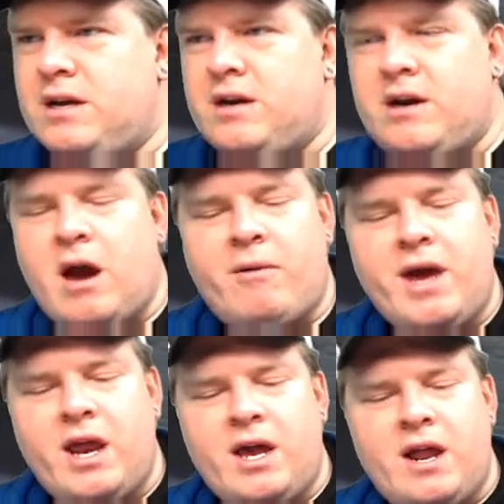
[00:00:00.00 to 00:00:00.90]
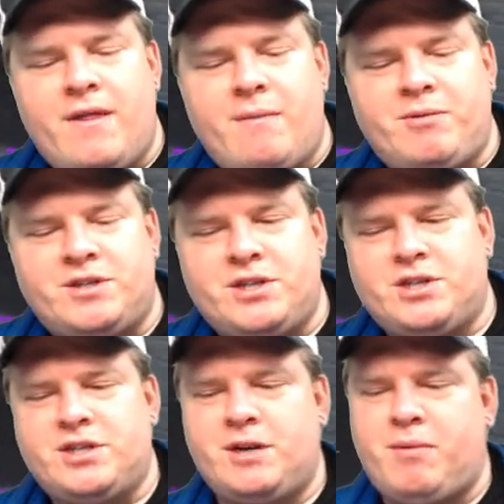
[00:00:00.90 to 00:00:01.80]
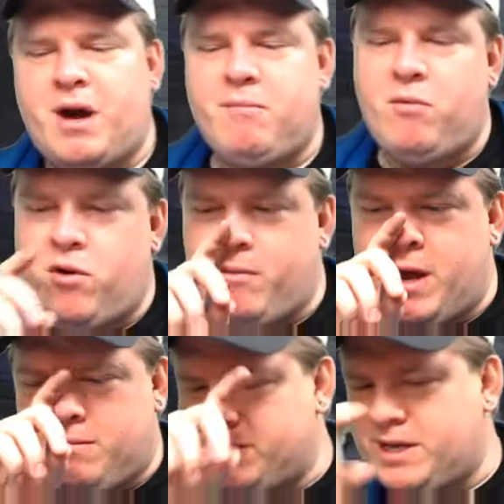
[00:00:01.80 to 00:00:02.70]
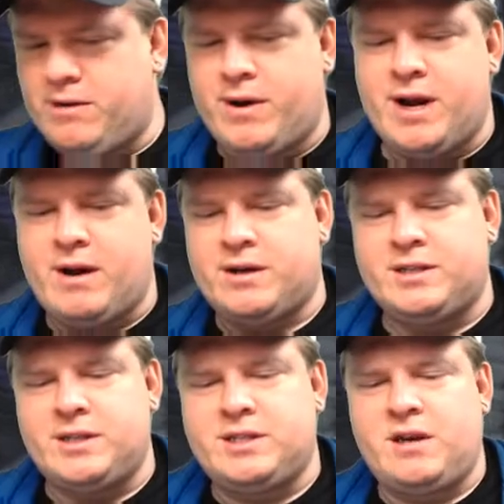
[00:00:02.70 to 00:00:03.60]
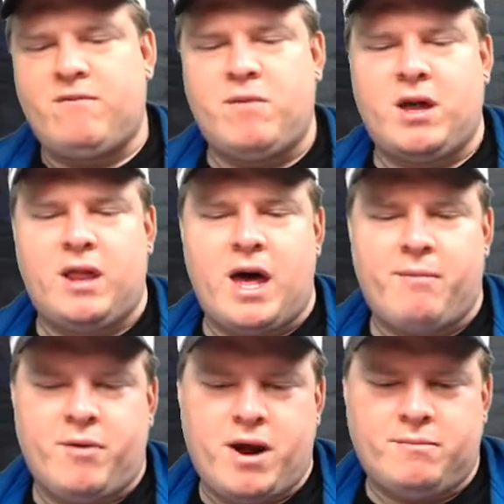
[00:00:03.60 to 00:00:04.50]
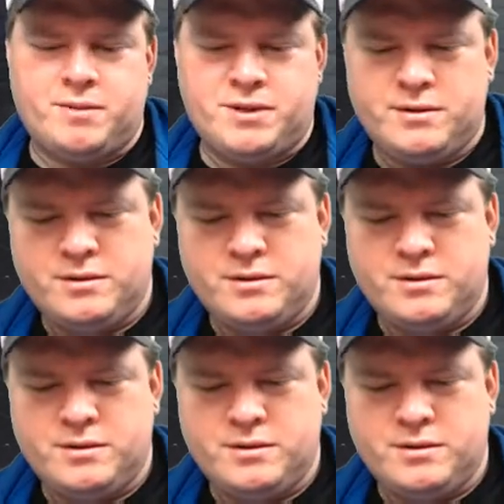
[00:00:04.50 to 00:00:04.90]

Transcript: Yeah, we gotta get on that precision tip pipe more, man. I'm telling you right now, because it's saving me a lot of problems.